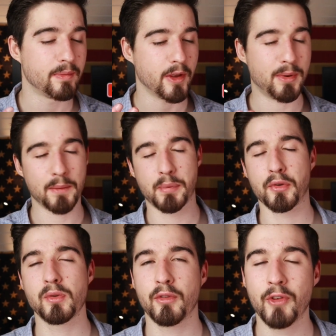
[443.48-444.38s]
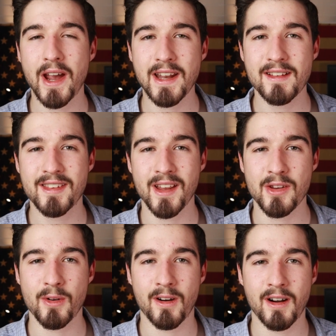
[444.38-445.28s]
about personal finance and
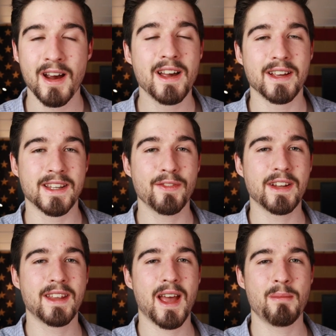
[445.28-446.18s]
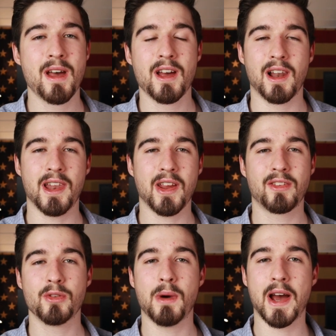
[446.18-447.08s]
you are giving them
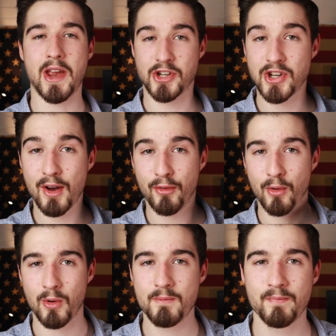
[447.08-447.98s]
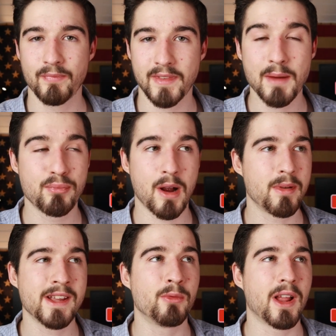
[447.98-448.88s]
link to buy a shovel, they
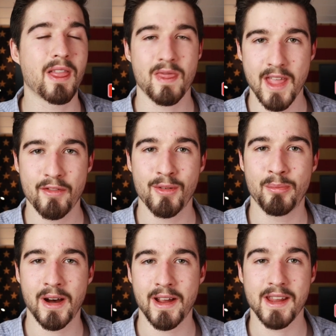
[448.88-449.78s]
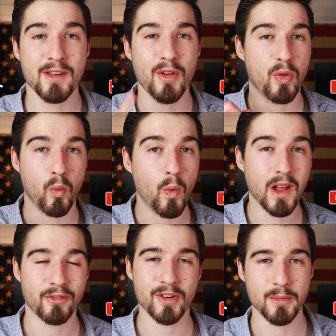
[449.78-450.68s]
probably will never buy even
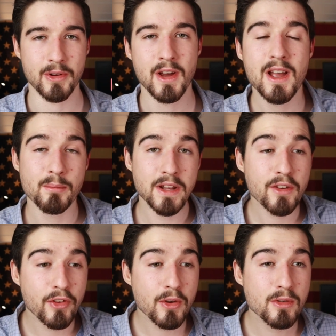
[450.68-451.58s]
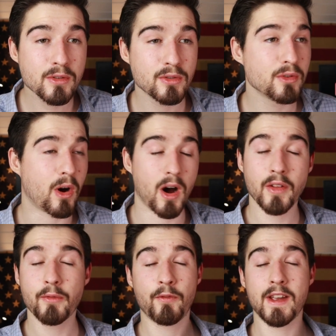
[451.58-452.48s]
one from you. But if you do
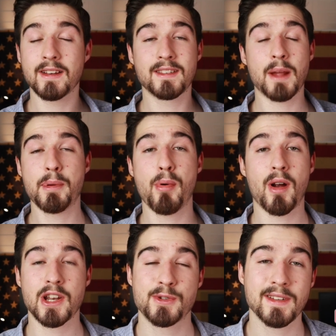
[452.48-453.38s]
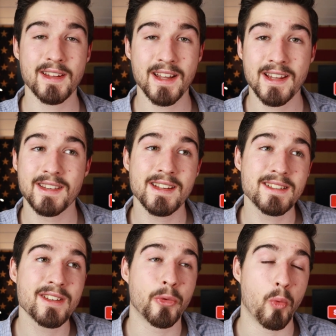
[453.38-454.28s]
other things that people are interested in, this is